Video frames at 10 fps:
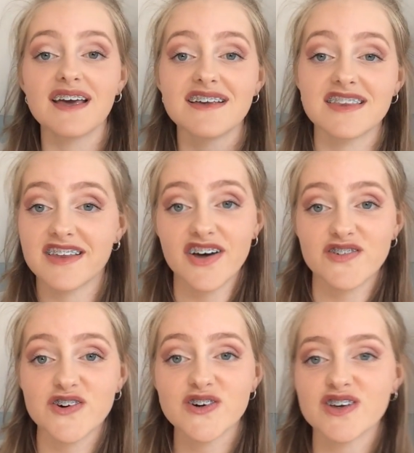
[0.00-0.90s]
It's the 3rd
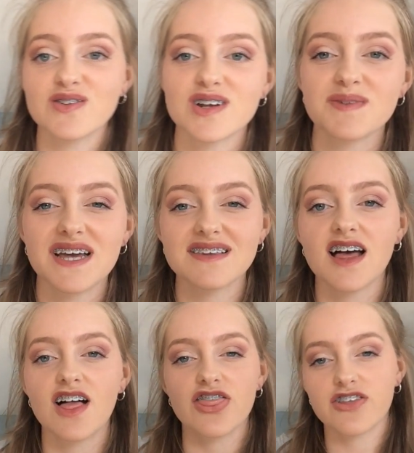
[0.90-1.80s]
of August, which means
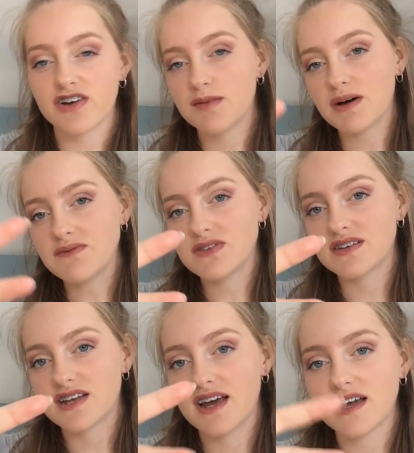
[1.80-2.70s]
3 months
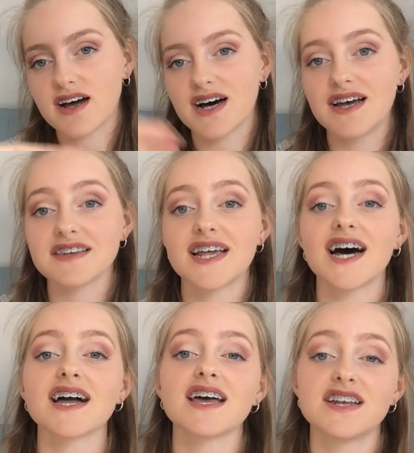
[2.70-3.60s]
today, guys, and
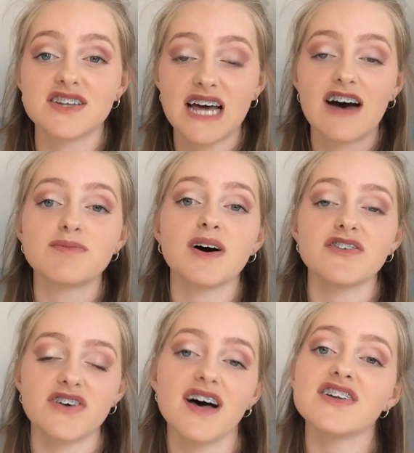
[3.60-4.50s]
I can have my
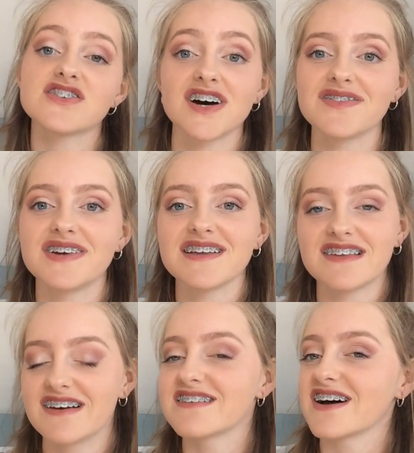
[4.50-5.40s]
first driving
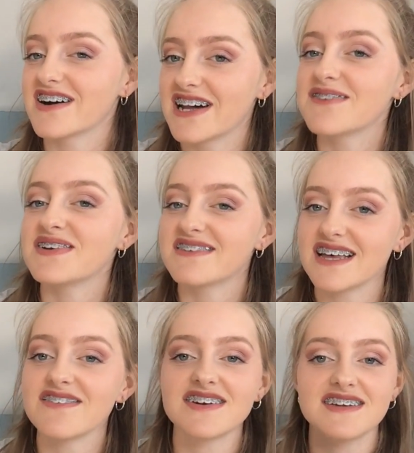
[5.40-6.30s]
lesson because I'm going to be
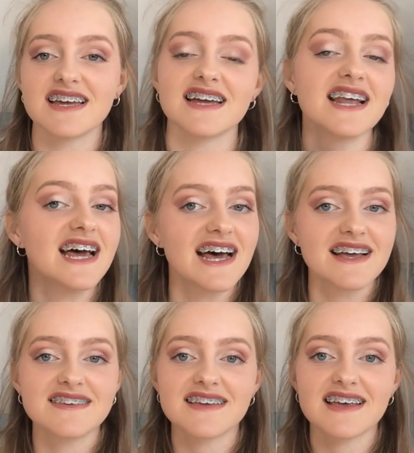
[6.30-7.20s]
17.
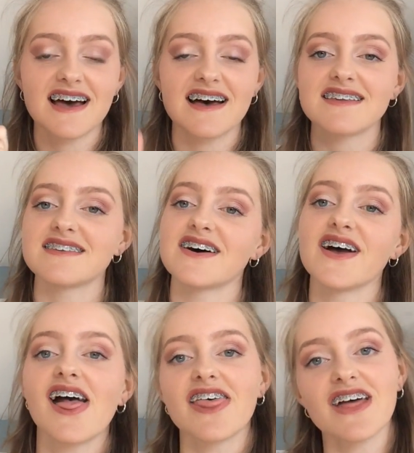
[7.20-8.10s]
So yeah, so
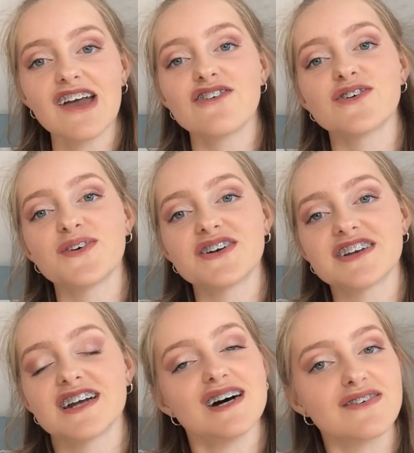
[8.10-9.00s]
thank you for
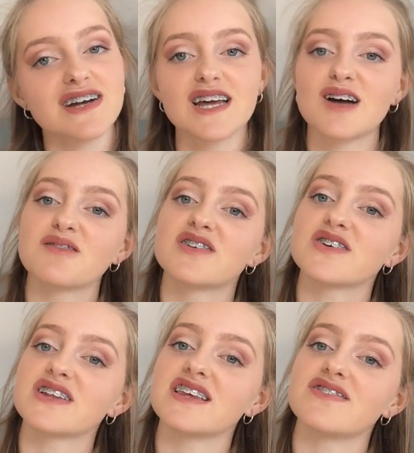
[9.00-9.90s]
watching. I really hope you
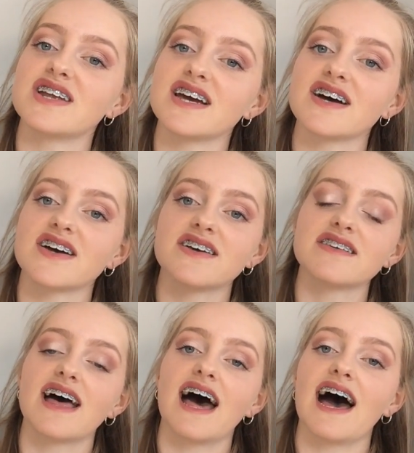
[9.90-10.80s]
enjoyed these videos
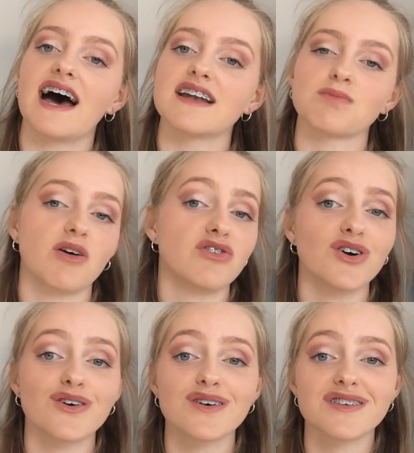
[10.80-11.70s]
and my
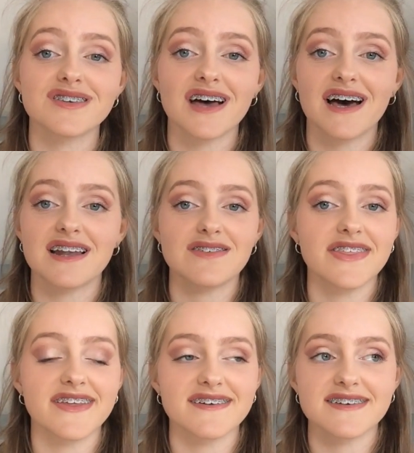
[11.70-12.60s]
vlogs and
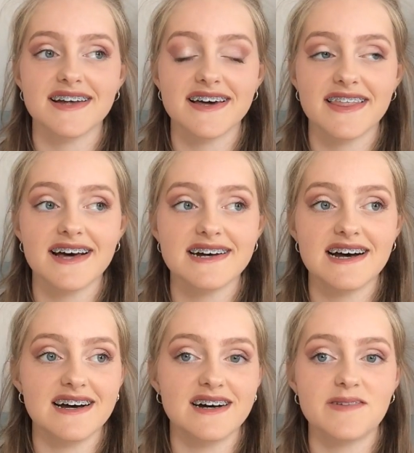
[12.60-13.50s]
everything like that.
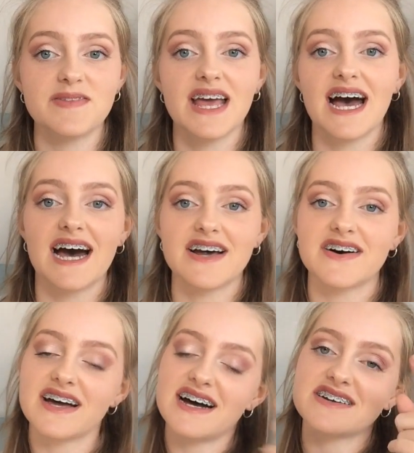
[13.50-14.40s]
And
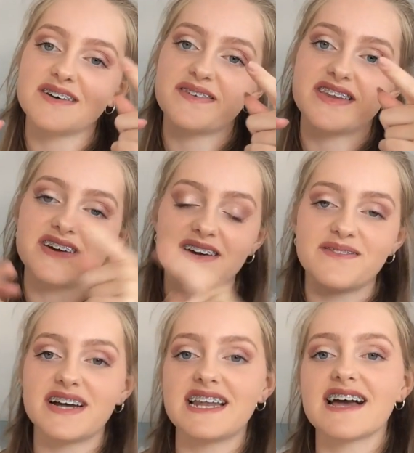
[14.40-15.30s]
I'll catch up with you in
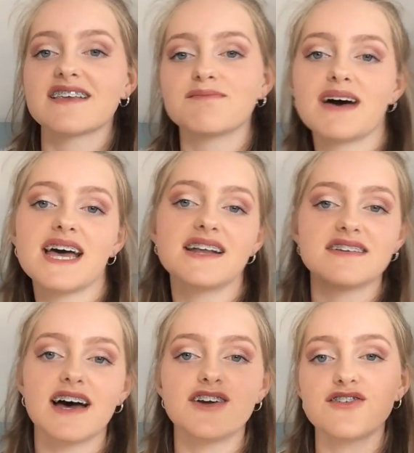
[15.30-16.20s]
my next main
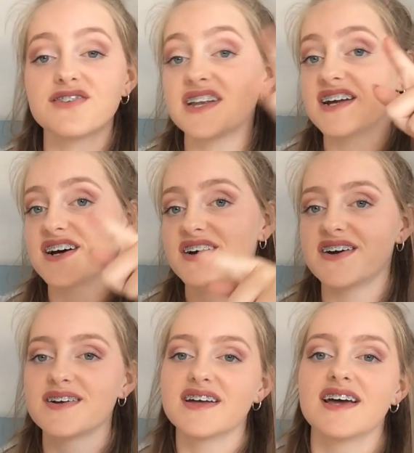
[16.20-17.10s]
channel
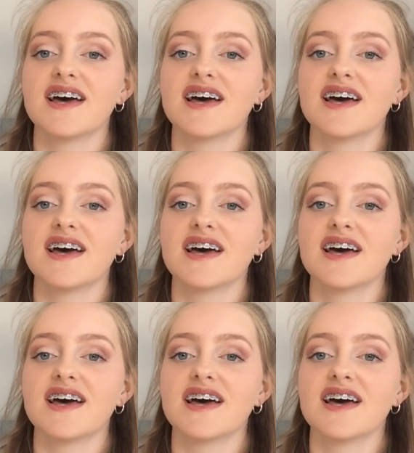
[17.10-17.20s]
video.